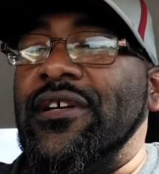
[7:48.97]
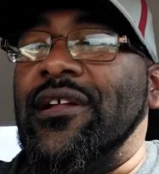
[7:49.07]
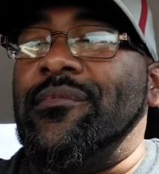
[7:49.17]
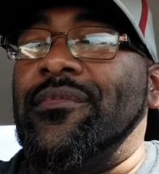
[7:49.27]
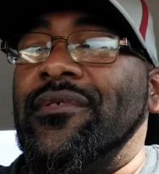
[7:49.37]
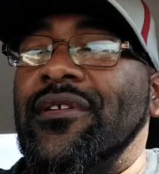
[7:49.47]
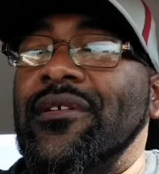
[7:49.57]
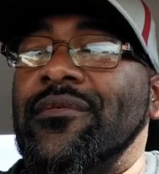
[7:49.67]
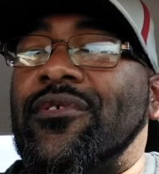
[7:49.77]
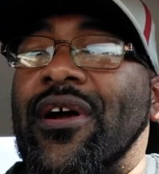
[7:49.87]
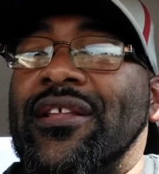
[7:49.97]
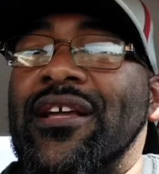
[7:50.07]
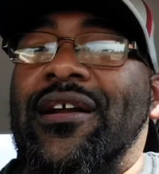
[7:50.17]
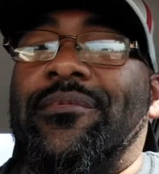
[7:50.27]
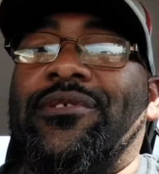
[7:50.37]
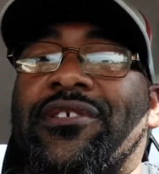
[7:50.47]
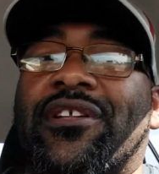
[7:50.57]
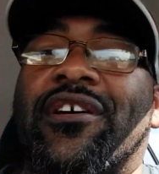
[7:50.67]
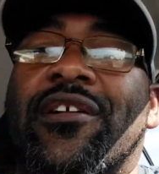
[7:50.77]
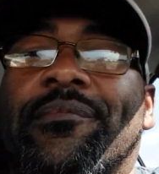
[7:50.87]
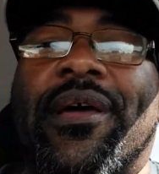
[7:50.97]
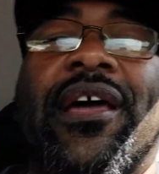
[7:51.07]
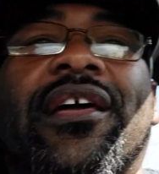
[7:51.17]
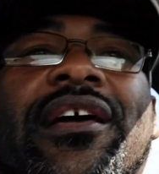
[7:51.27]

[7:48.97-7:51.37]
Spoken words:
Yeah, I'm crank that up just a little bit. All